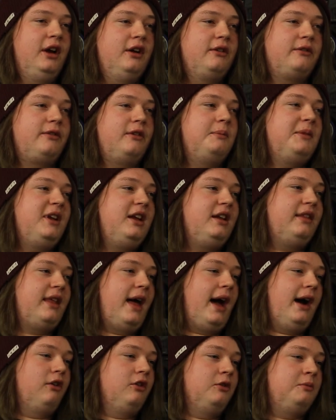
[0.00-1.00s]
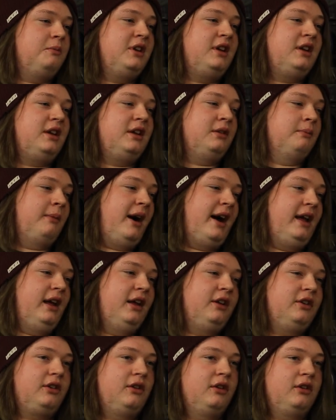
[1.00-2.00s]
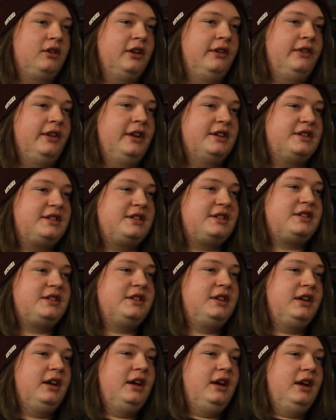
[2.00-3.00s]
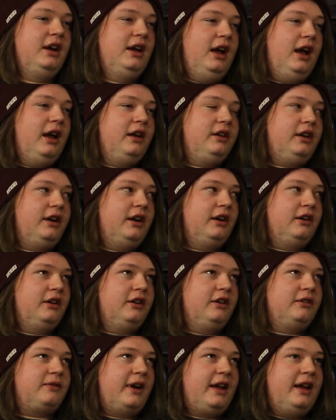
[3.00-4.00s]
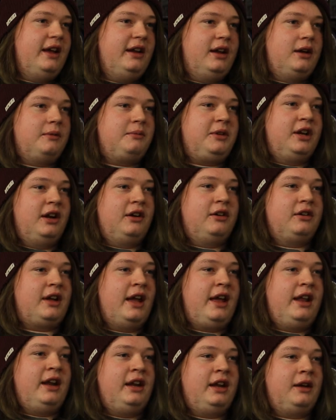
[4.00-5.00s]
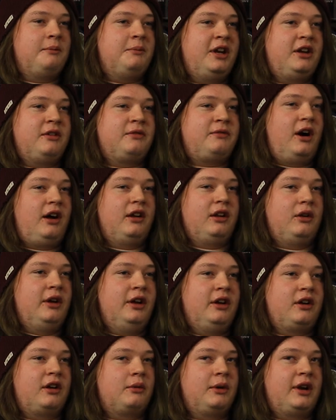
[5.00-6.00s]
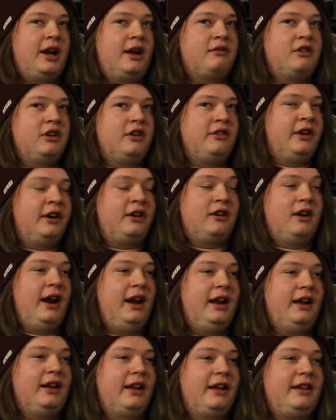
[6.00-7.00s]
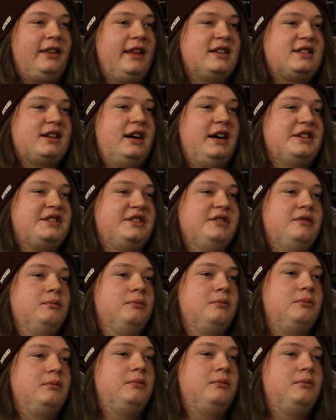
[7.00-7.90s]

for me, that would be my end goal in this. And if I end up gaining a big following or whatever, then great. Like that's awesome.